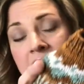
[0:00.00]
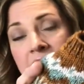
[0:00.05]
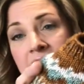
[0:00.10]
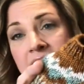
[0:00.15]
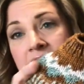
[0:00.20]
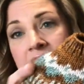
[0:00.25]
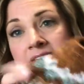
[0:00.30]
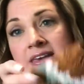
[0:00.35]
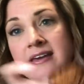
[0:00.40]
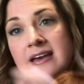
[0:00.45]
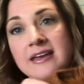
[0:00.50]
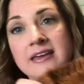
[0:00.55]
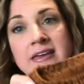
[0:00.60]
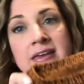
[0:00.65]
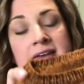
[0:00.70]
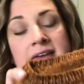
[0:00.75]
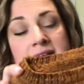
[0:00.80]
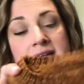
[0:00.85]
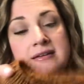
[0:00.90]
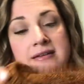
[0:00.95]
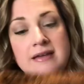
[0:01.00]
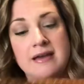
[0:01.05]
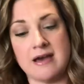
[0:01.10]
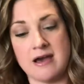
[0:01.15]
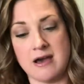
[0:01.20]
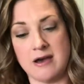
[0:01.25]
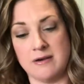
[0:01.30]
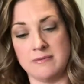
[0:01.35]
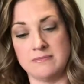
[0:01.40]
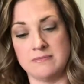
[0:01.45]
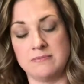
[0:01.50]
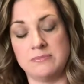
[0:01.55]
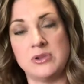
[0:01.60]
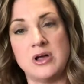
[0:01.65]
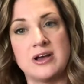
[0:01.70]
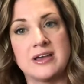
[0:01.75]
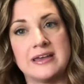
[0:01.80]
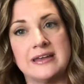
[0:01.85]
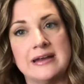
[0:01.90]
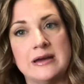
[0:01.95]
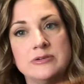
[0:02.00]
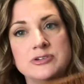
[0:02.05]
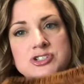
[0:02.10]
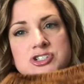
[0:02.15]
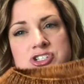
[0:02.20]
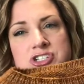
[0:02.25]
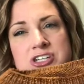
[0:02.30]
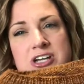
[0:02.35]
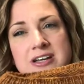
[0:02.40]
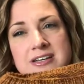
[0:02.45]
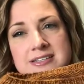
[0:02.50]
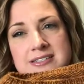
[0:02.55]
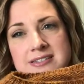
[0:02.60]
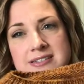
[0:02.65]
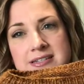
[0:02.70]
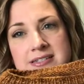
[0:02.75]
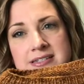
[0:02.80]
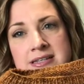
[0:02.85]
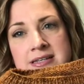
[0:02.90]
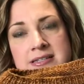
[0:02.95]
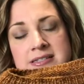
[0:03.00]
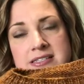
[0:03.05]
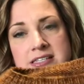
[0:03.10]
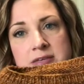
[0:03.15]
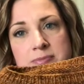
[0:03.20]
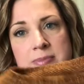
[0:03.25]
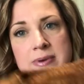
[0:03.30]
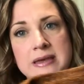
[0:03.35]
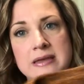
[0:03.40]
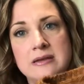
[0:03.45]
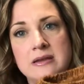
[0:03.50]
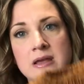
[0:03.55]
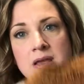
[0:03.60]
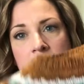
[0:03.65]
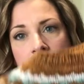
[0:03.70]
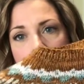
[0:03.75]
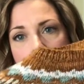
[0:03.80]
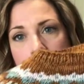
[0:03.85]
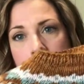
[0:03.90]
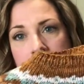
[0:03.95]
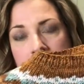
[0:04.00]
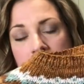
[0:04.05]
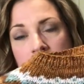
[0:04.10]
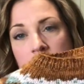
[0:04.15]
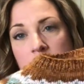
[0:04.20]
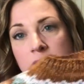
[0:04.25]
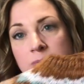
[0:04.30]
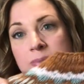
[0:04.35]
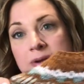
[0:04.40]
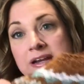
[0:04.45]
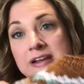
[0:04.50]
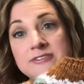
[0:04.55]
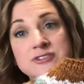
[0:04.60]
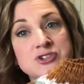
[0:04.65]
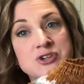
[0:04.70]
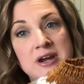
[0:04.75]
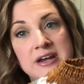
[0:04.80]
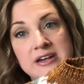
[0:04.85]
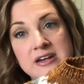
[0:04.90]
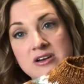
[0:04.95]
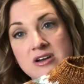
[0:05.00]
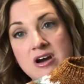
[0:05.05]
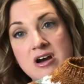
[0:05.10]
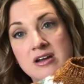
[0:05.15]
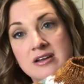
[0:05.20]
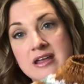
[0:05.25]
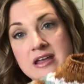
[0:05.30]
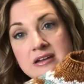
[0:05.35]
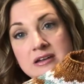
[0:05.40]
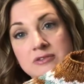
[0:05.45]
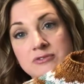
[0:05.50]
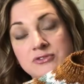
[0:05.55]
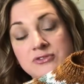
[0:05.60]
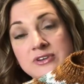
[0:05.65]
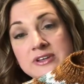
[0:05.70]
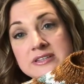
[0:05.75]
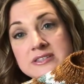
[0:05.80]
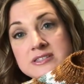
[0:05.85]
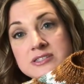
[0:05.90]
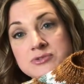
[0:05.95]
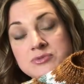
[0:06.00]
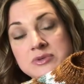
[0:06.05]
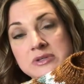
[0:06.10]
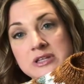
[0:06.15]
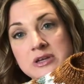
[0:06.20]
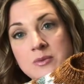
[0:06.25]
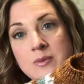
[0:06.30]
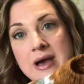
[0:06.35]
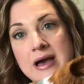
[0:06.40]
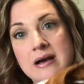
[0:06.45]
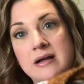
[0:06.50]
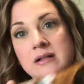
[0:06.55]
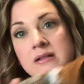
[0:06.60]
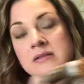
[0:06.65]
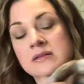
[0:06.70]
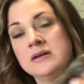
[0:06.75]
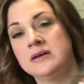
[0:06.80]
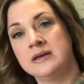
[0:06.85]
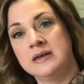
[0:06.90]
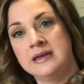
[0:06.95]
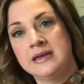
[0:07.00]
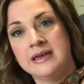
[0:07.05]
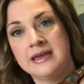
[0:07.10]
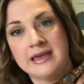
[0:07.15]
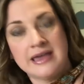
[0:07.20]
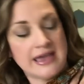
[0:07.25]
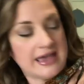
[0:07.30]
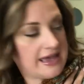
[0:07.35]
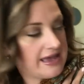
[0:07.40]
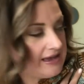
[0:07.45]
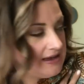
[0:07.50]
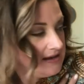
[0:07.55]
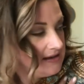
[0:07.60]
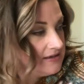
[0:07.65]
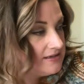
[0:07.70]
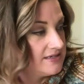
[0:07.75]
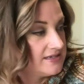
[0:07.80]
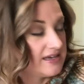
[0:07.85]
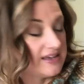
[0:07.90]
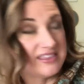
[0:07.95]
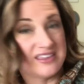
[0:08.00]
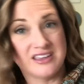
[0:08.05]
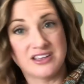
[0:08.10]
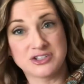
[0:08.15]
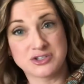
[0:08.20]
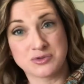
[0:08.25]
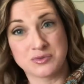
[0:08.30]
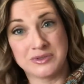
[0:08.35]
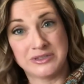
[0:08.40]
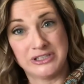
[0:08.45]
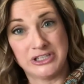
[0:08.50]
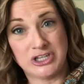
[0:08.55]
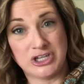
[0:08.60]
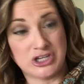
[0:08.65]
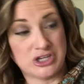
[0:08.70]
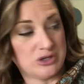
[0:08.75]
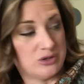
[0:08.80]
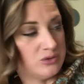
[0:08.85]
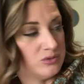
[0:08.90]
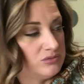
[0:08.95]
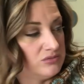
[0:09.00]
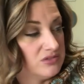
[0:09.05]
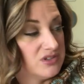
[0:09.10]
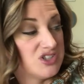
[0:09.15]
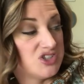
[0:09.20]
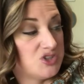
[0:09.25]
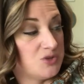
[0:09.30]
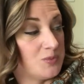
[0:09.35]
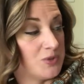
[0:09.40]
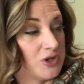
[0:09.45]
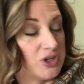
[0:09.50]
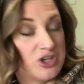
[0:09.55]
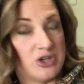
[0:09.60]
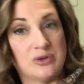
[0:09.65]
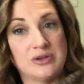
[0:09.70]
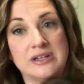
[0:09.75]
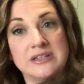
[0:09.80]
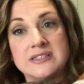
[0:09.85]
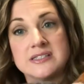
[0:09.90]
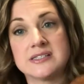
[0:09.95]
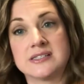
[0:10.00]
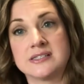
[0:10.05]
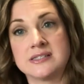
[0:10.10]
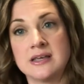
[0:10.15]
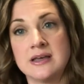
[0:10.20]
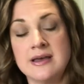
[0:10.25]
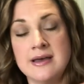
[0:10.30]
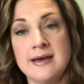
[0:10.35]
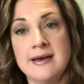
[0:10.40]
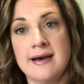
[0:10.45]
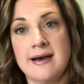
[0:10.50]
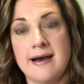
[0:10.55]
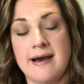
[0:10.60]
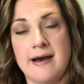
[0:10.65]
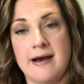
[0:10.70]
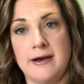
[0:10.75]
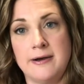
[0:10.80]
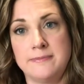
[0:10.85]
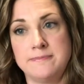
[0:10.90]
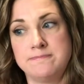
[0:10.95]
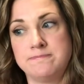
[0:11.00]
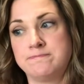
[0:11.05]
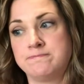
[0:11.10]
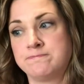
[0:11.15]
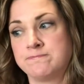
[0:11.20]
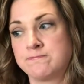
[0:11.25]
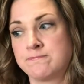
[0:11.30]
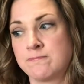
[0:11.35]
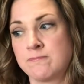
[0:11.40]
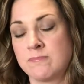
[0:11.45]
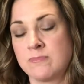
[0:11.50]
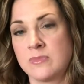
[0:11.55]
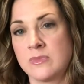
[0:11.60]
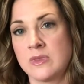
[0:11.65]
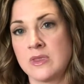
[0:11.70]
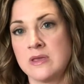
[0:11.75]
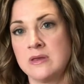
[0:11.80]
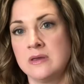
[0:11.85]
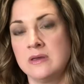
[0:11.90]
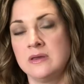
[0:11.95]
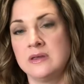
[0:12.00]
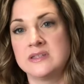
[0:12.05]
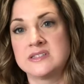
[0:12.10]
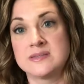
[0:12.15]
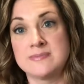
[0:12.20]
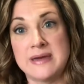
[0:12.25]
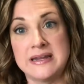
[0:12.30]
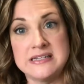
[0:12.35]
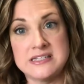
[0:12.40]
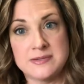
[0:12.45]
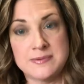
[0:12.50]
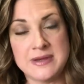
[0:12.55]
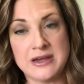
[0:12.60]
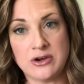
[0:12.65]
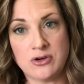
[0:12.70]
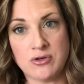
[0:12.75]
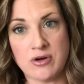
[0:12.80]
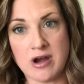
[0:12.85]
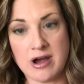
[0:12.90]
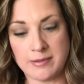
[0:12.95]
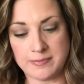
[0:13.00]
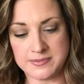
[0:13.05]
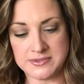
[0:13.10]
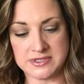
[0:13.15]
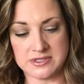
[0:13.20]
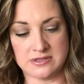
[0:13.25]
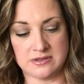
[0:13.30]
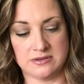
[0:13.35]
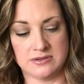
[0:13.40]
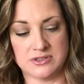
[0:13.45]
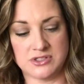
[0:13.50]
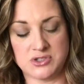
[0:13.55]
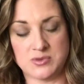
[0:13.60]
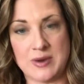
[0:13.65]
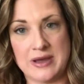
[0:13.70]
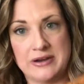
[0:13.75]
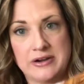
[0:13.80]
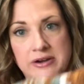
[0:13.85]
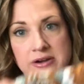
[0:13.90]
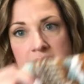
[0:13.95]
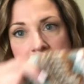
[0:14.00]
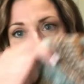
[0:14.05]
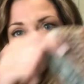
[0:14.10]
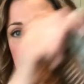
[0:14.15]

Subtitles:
I think I can block it out just a teensy bit bigger, but I've tried it on and it fits really well. And I think it's really cute, super cute. It's meant to be a cropped sweater.